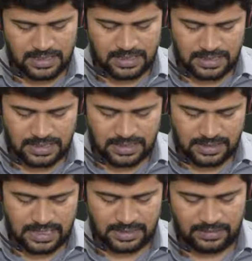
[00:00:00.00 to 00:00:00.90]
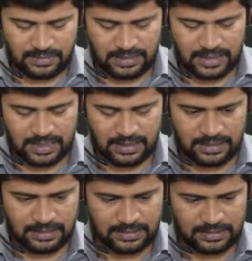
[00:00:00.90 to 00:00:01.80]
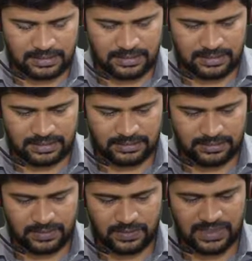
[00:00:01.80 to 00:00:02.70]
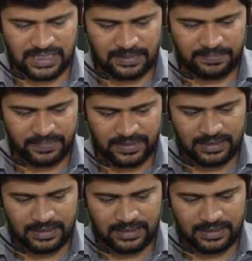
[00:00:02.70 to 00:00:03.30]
that will be host name.